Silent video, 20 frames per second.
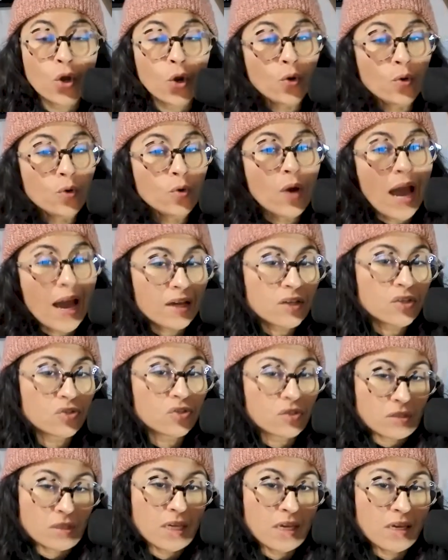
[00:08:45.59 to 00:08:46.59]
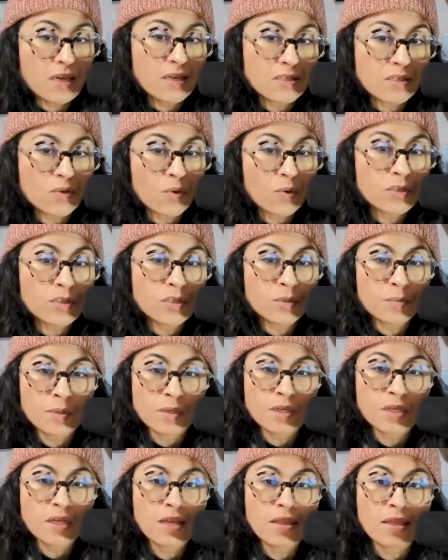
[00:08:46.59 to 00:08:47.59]
who actually is going to
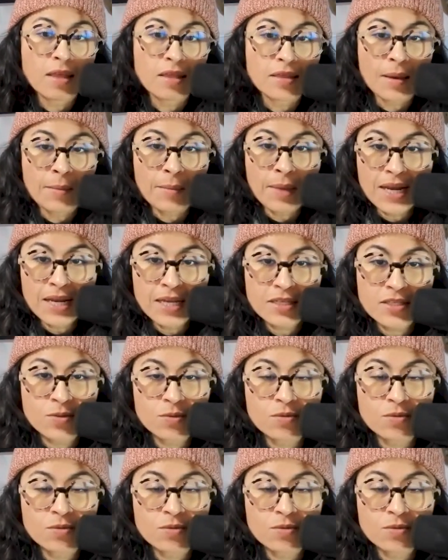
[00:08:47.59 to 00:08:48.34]
put the tamales,